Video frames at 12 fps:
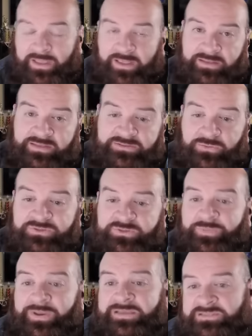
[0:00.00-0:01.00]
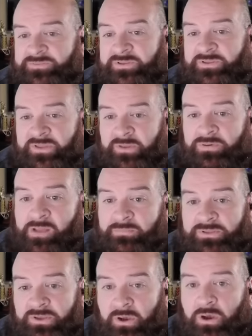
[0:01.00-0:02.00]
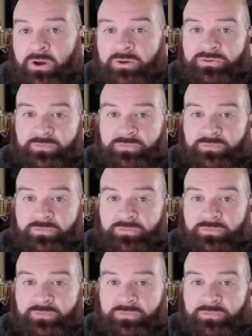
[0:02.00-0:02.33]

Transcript: and that's always a possibility. They probably are